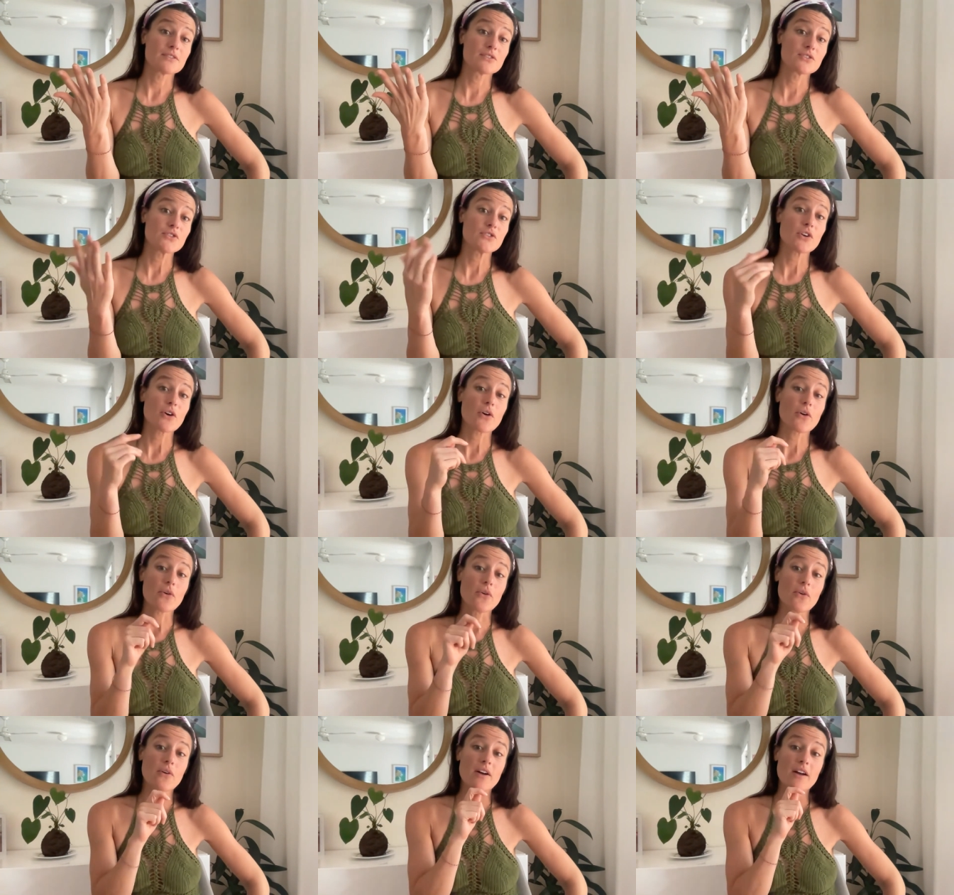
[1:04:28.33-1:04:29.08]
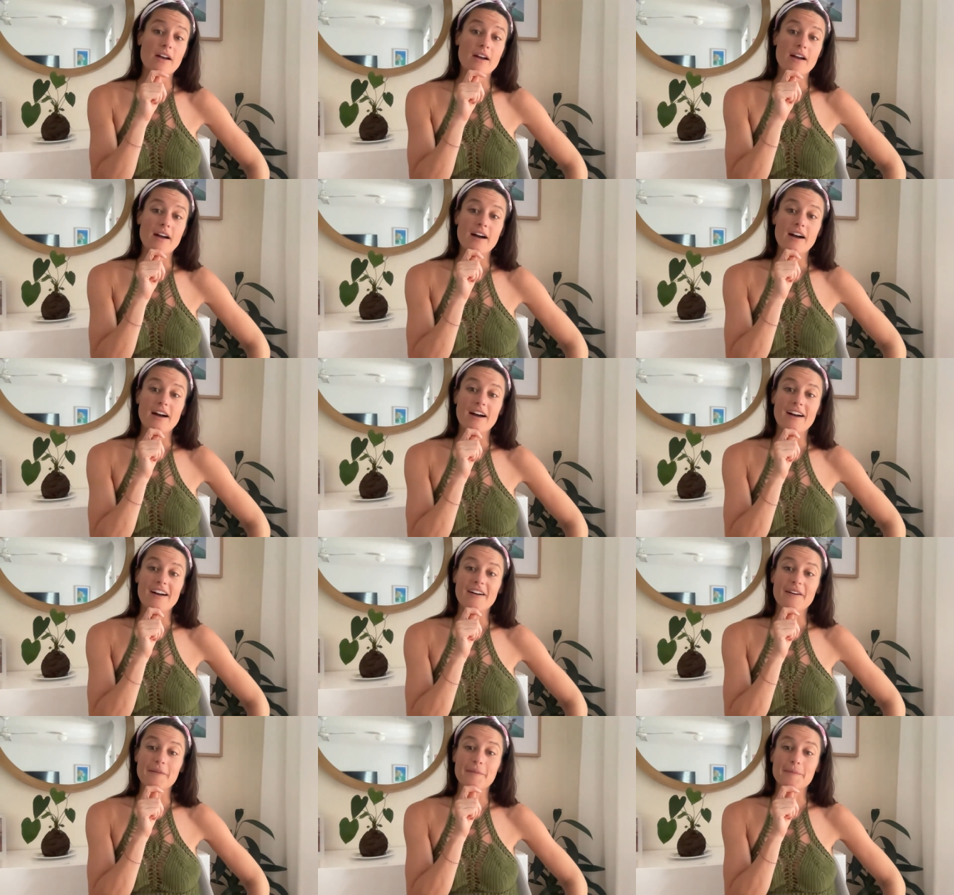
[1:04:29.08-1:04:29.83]
So
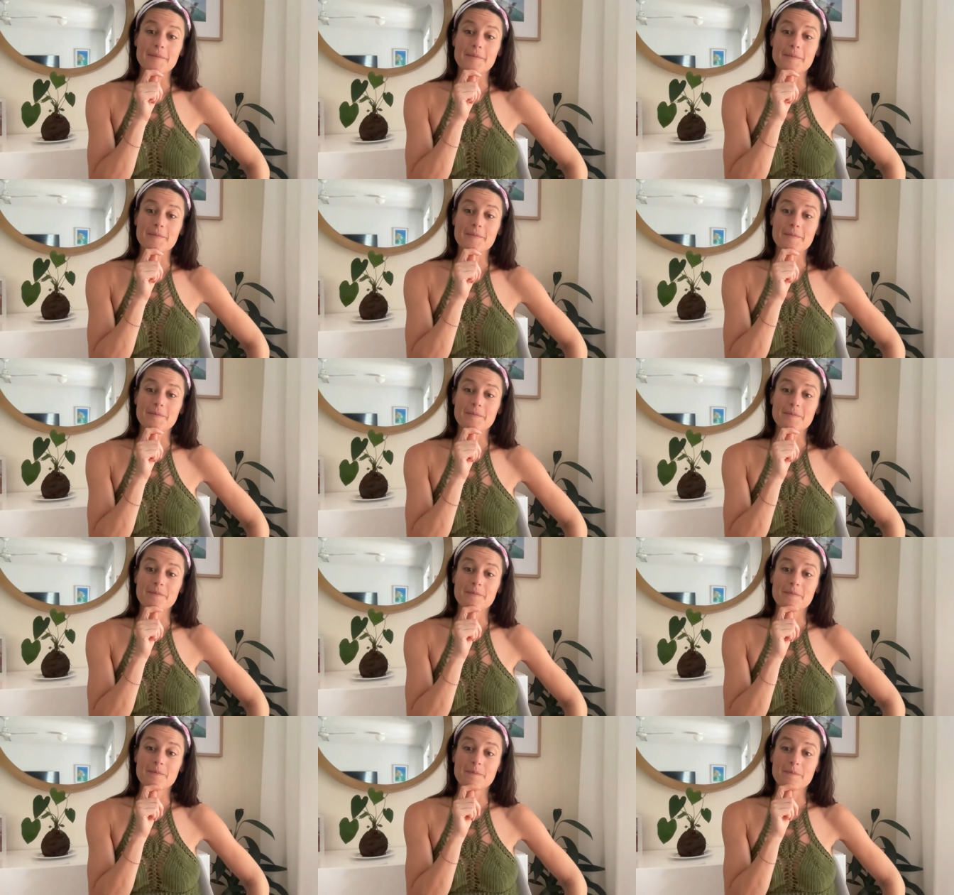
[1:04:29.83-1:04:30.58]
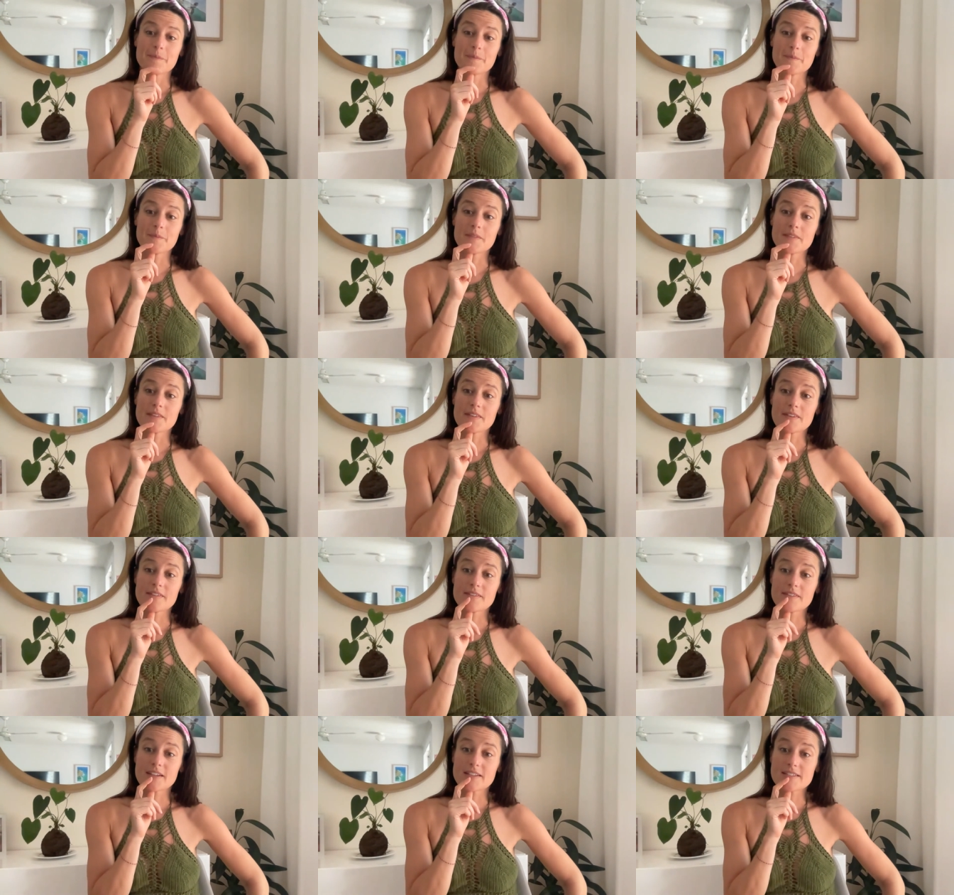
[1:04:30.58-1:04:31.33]

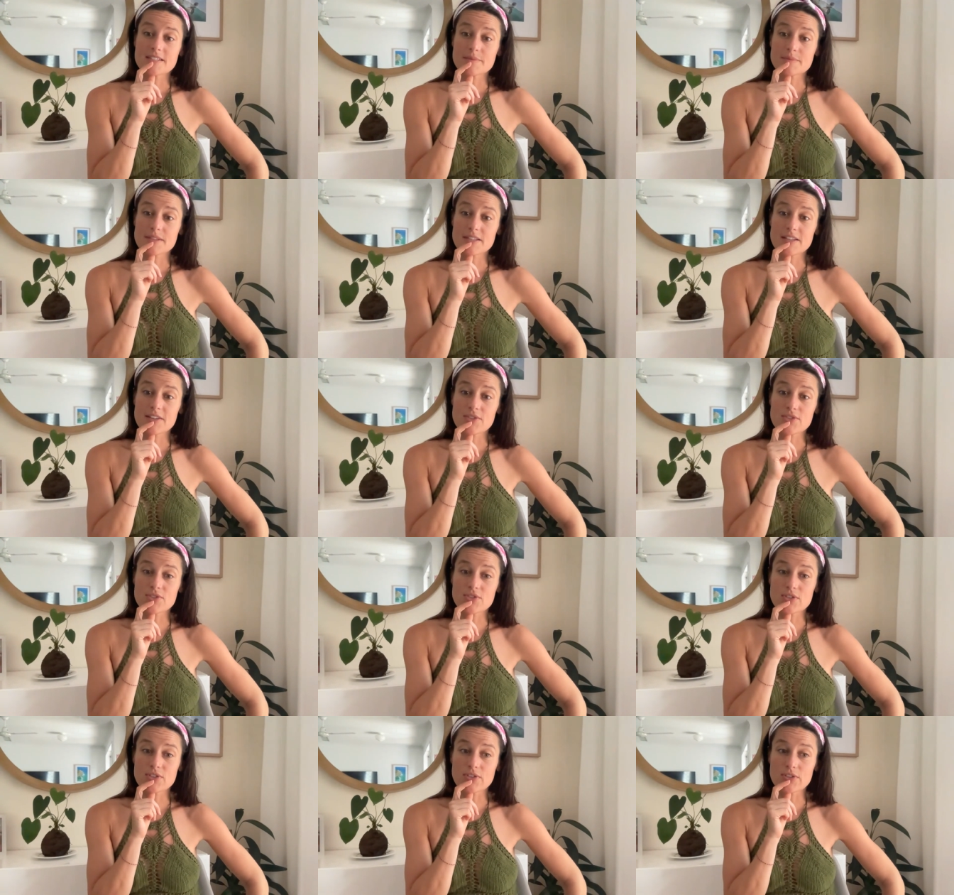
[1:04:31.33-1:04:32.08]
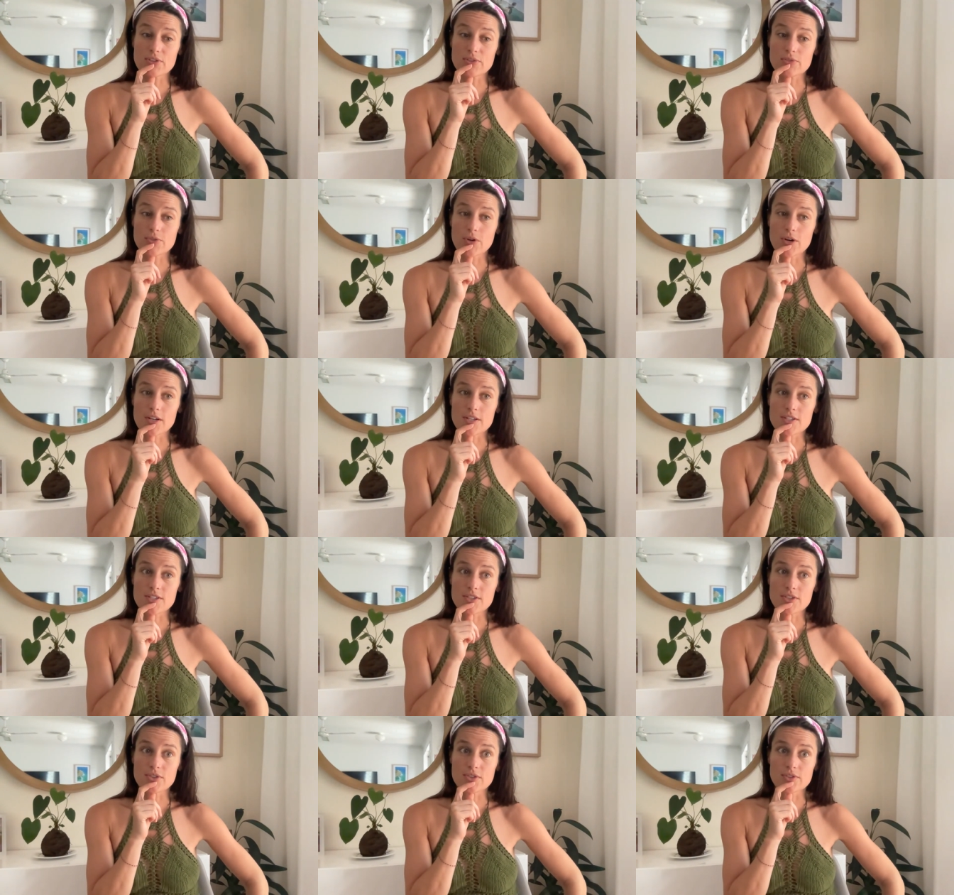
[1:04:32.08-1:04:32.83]
that's something else you can look forward
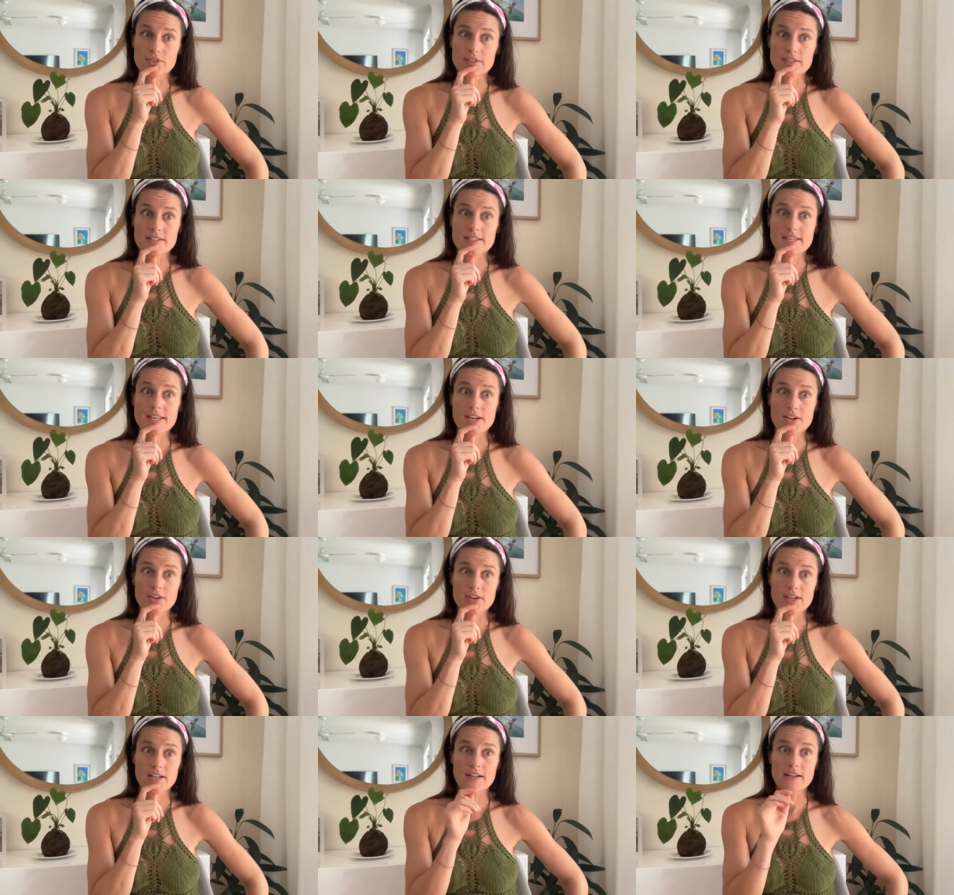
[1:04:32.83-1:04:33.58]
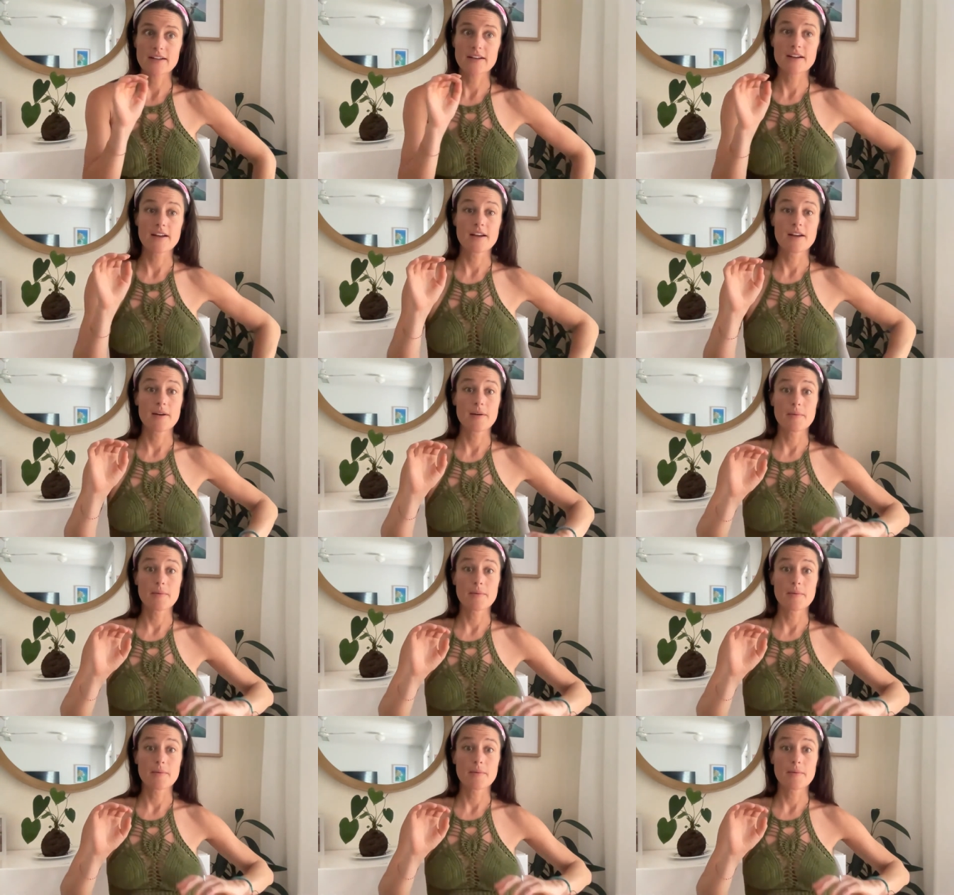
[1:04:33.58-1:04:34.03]
to, is hearing